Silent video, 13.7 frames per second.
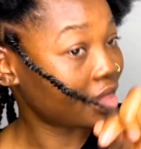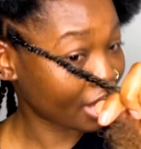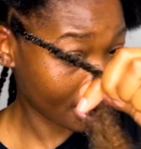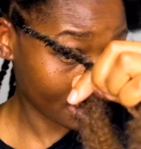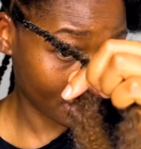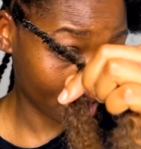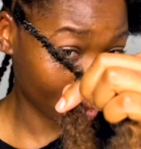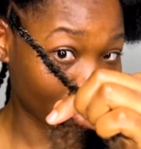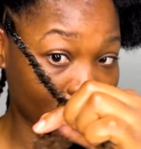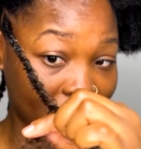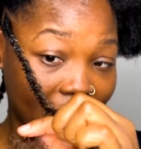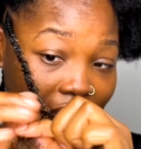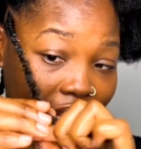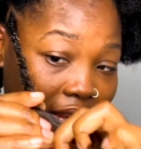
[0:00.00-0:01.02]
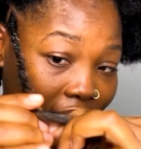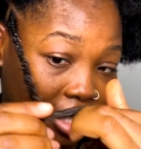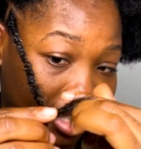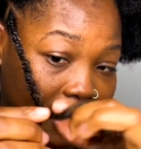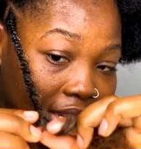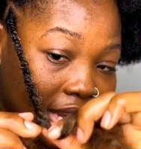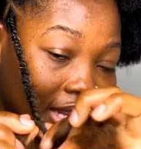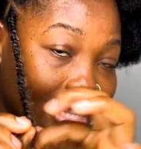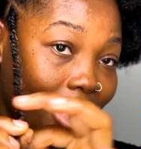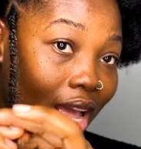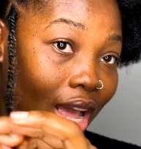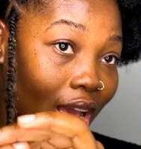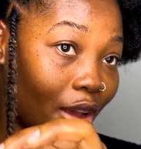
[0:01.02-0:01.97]
then when I get to like the
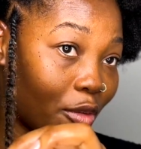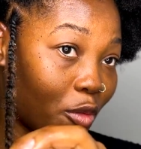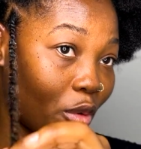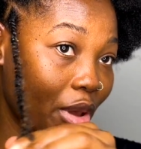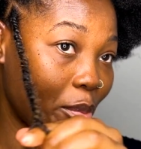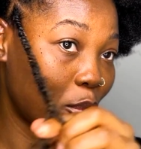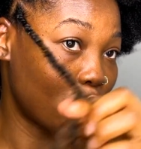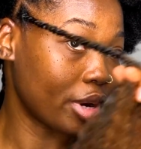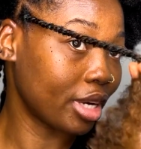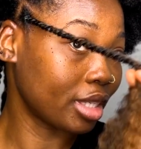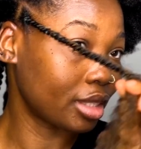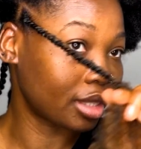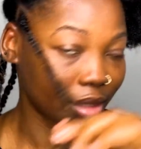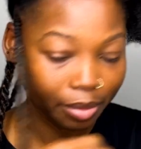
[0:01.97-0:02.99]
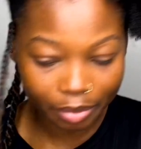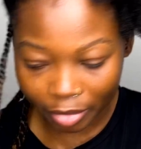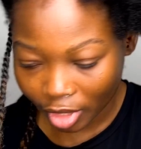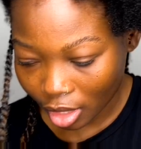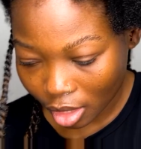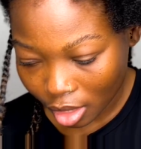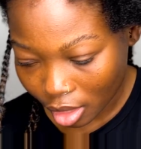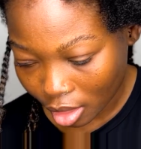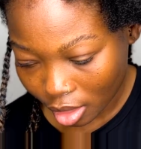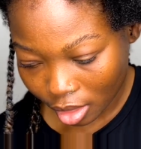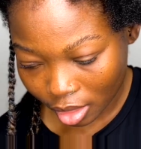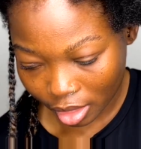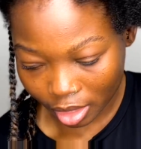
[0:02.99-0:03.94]
halfway point
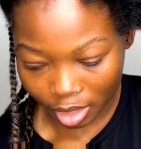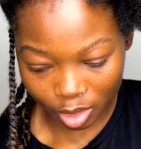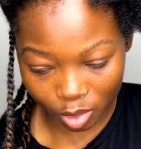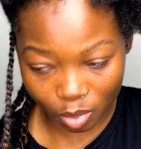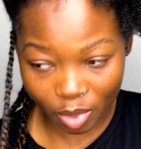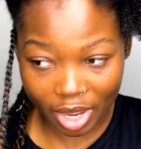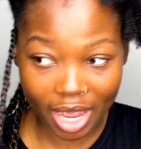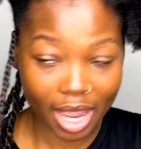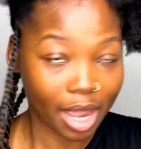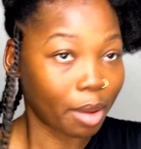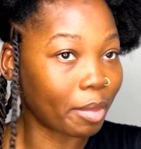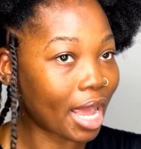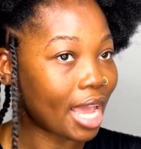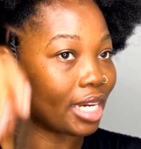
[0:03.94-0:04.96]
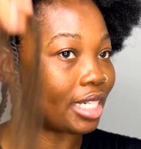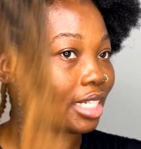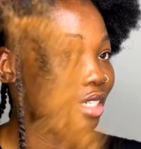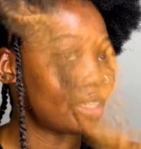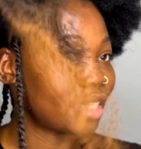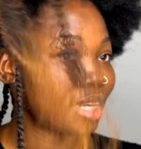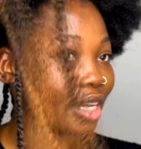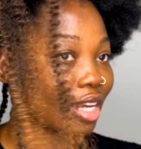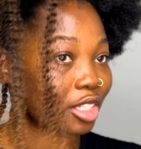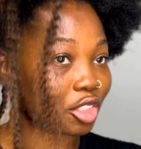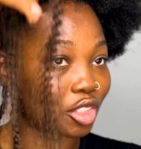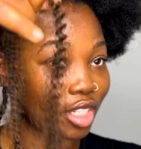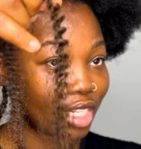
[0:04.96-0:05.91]
is where I'm adding extra